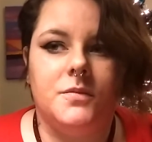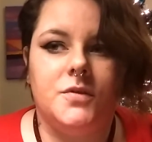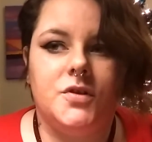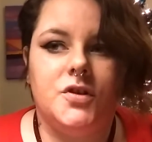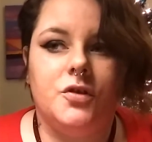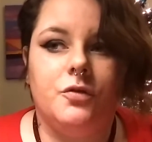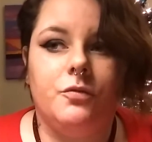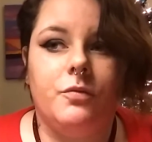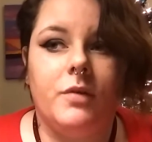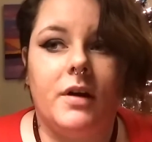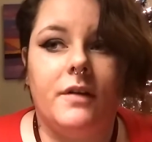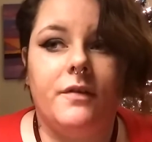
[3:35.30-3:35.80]

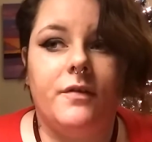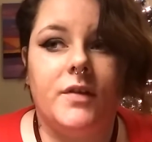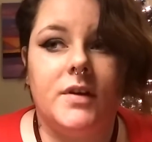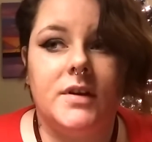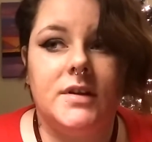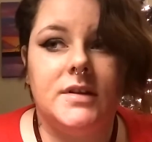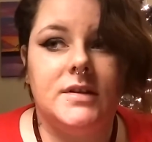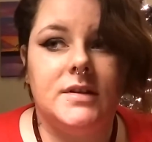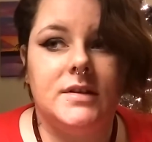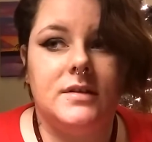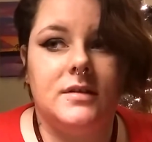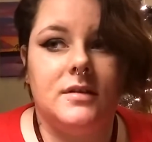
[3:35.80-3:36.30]
To
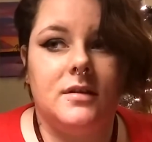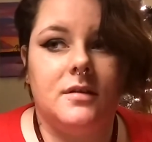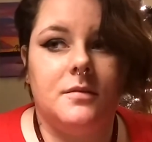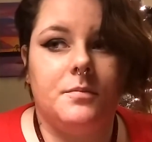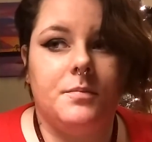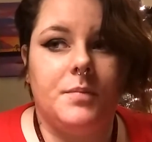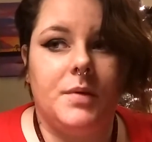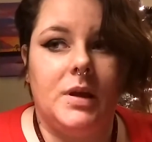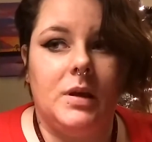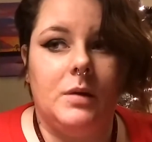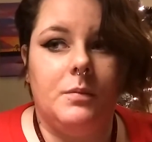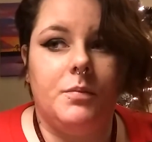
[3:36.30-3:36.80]
reference
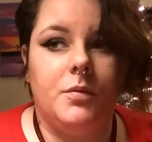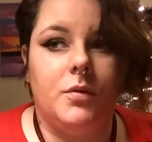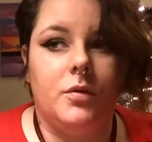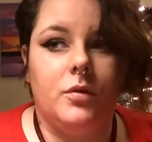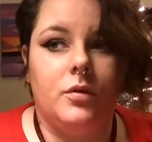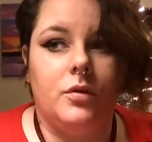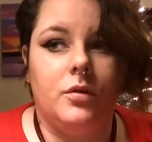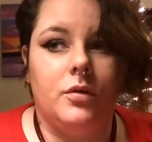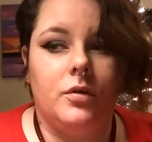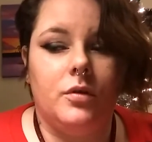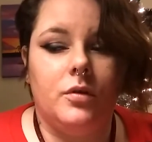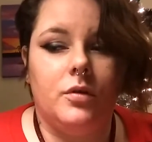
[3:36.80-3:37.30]

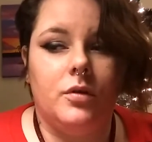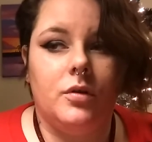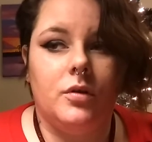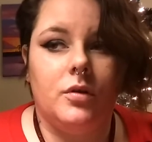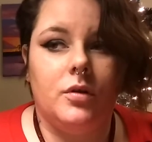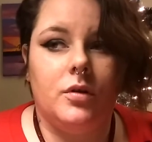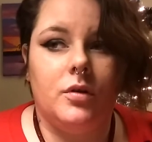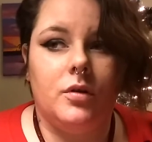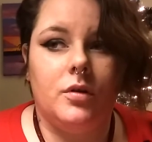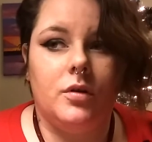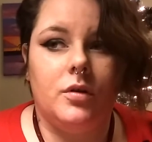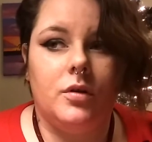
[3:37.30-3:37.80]
people
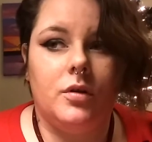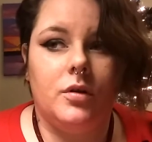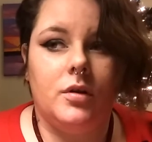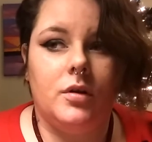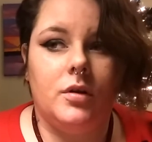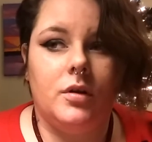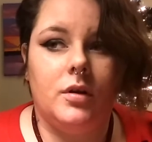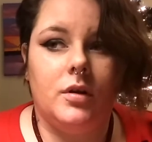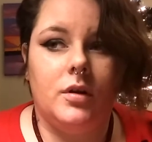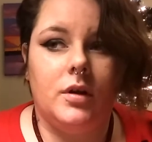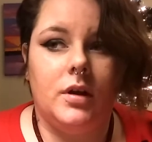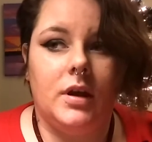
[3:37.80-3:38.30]

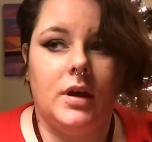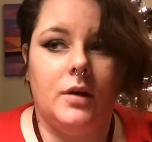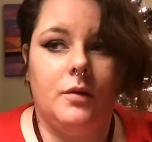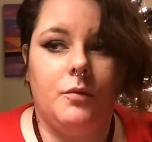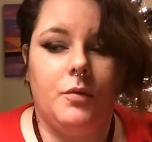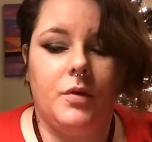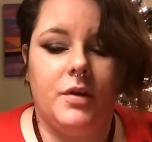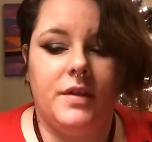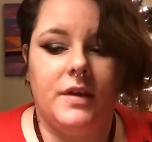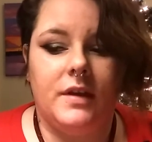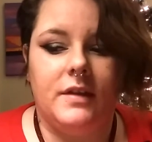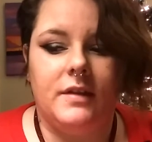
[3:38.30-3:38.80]

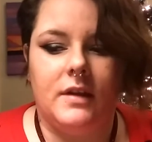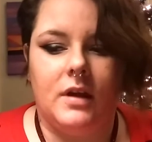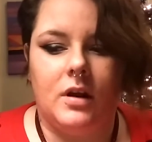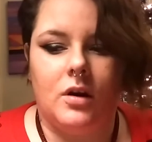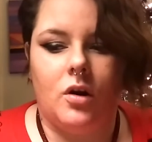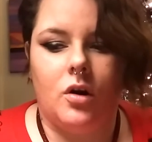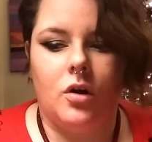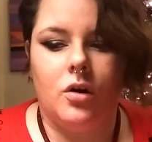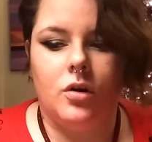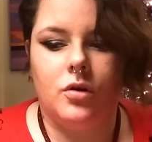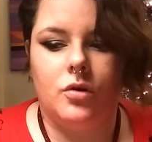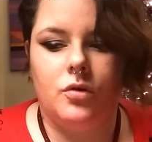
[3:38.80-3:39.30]
within that
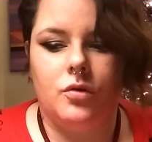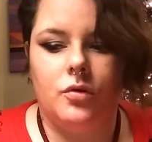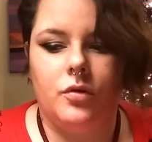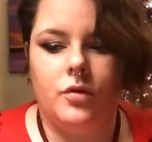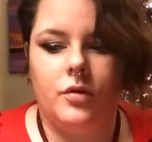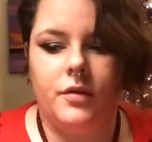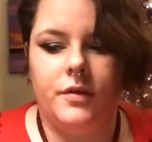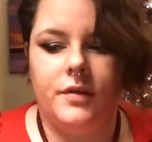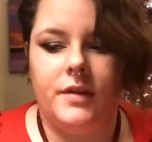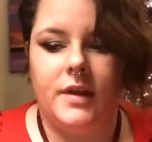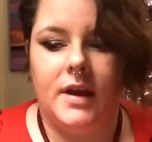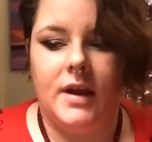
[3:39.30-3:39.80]

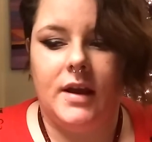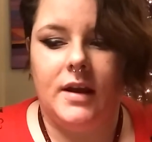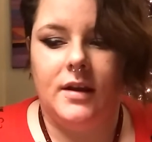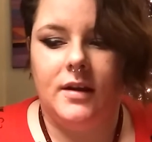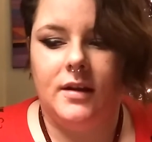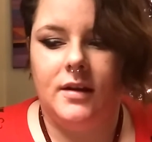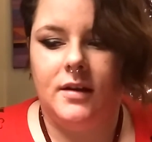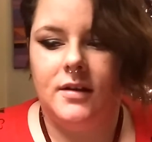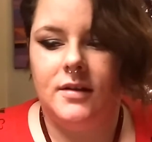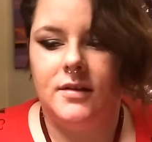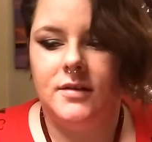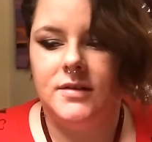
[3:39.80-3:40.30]
article,
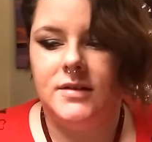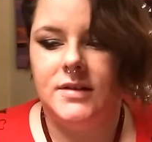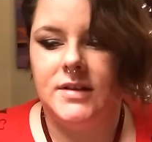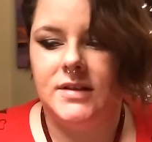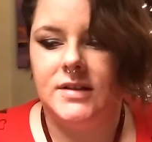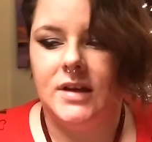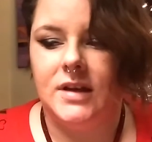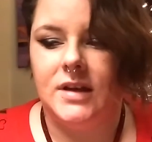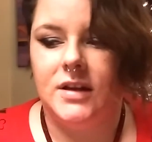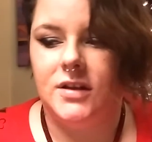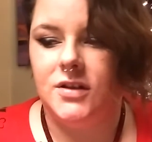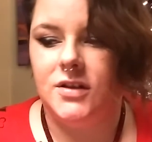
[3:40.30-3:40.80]
they
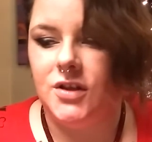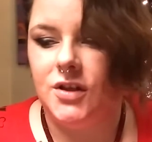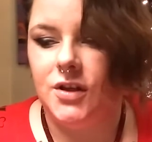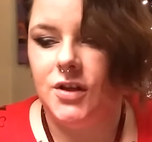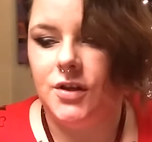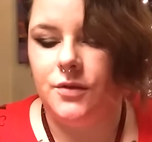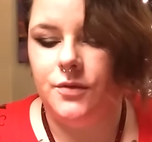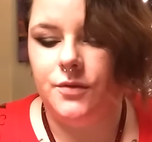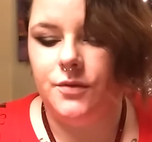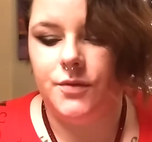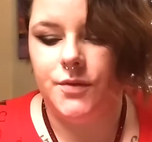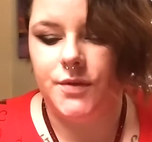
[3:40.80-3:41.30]
decided to
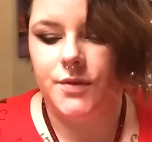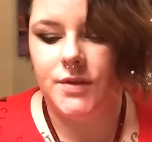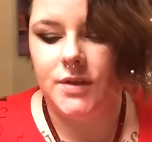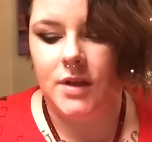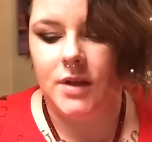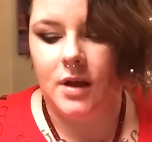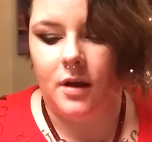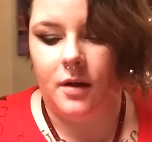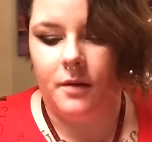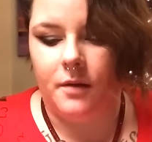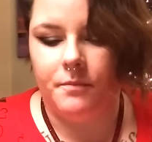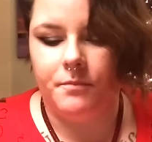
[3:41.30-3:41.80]
use
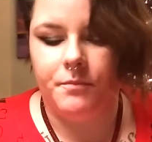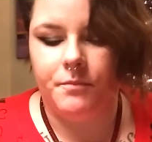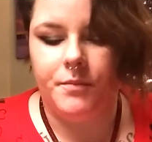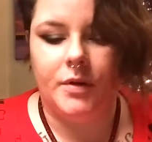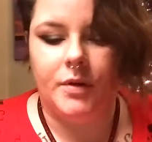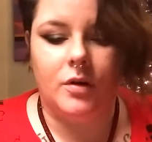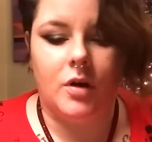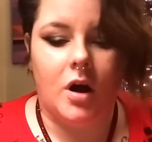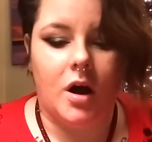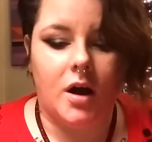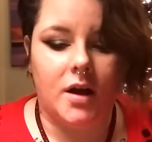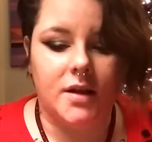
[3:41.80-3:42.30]

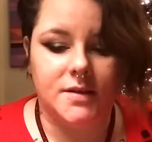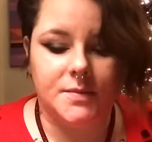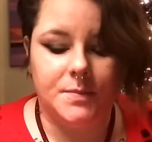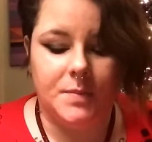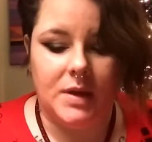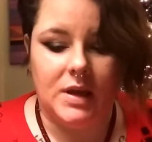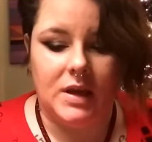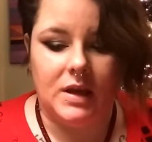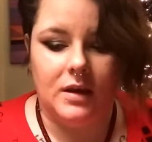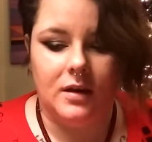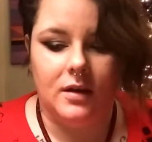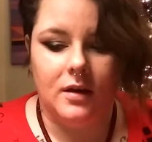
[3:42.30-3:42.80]
Bill
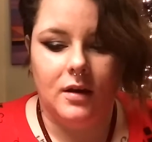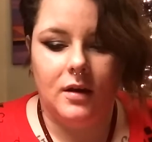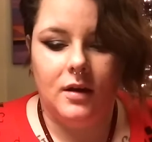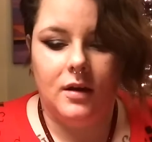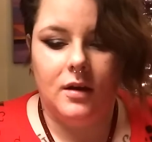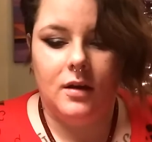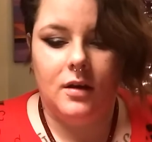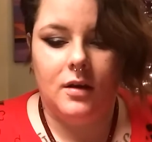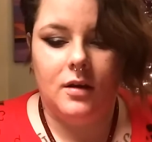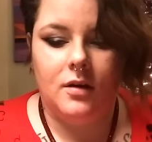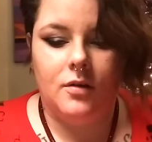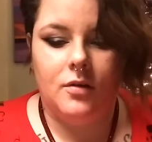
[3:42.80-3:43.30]
Cosby,
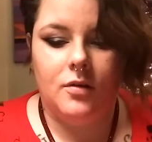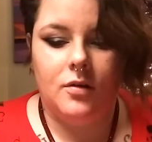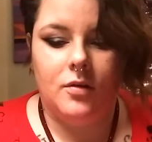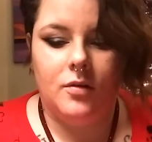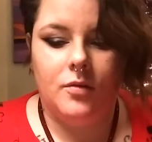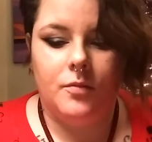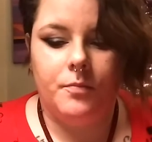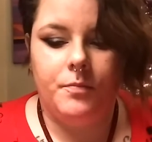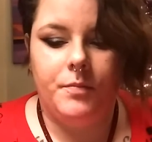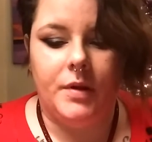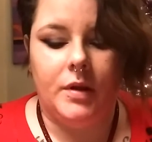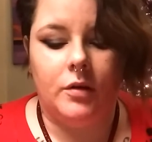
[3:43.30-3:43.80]

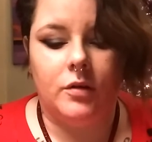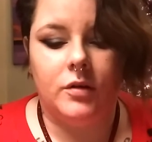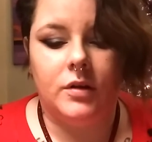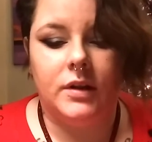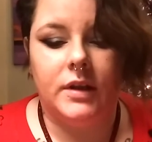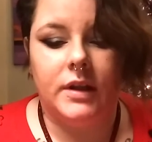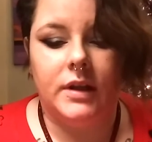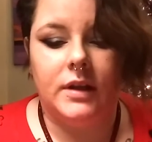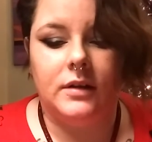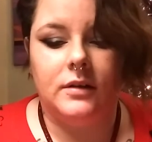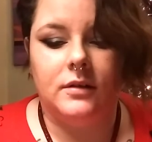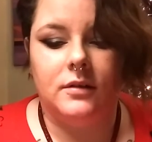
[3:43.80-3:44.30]
Bill
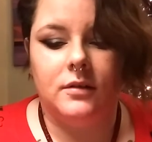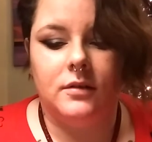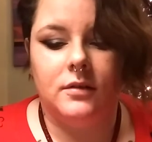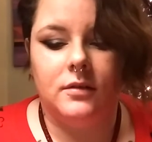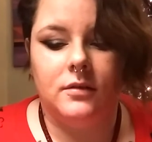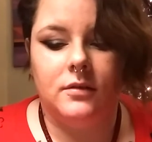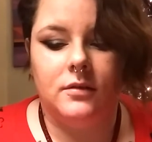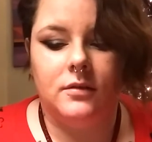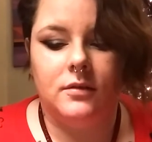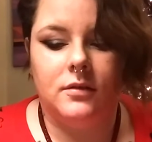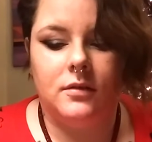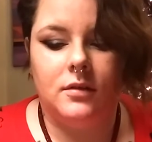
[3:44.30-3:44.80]

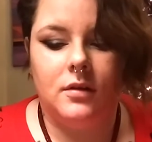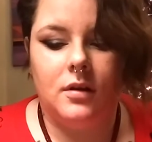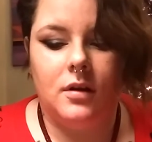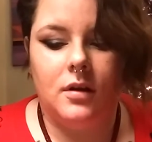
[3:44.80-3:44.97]
Clinton,